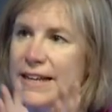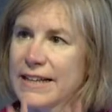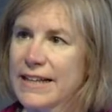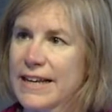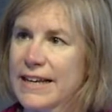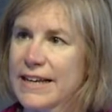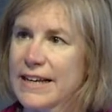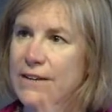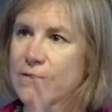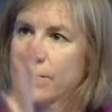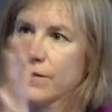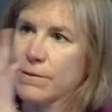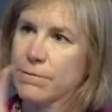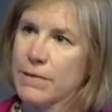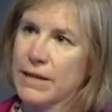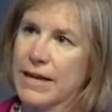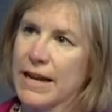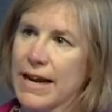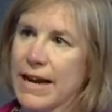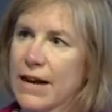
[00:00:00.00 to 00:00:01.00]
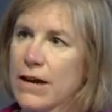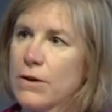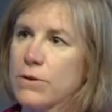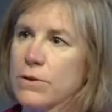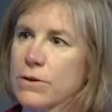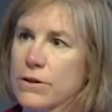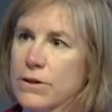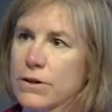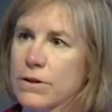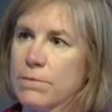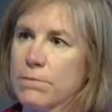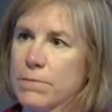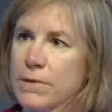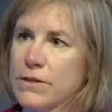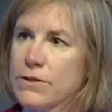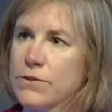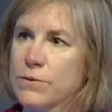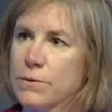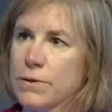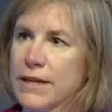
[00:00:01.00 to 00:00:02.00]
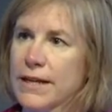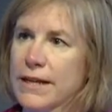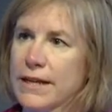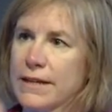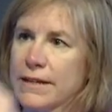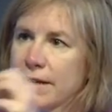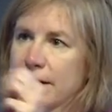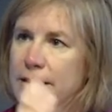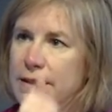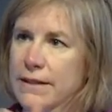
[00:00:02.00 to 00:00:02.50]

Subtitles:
that gives him an hour between